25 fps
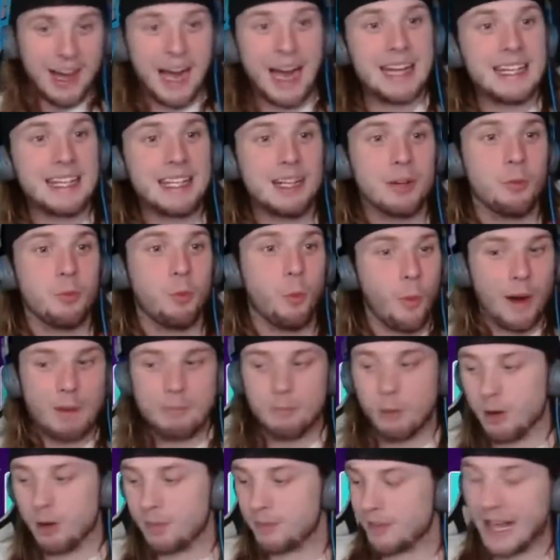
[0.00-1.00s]
I needed
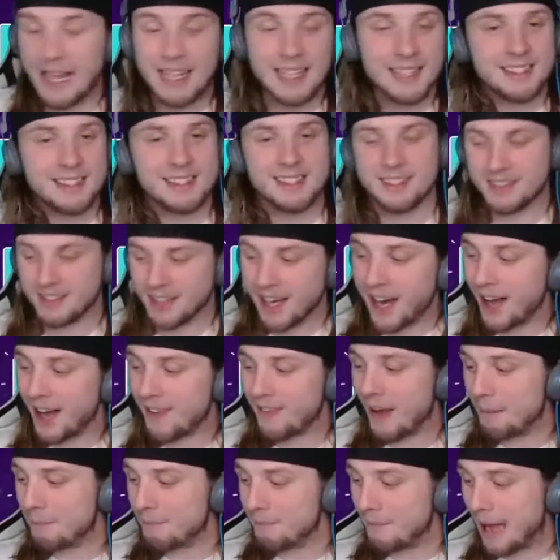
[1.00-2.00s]
1 more. That is,
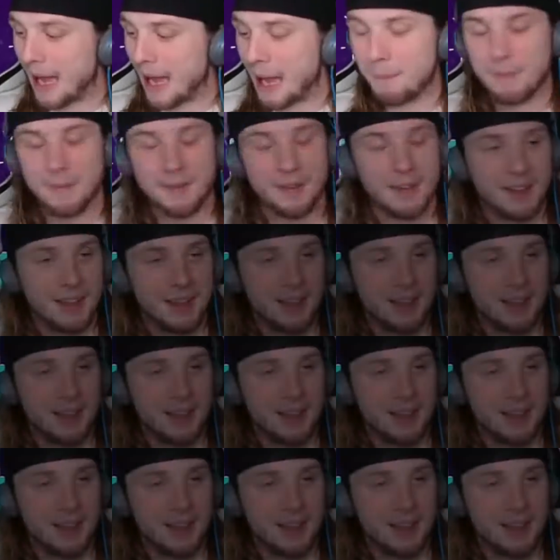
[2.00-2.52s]
God, that map.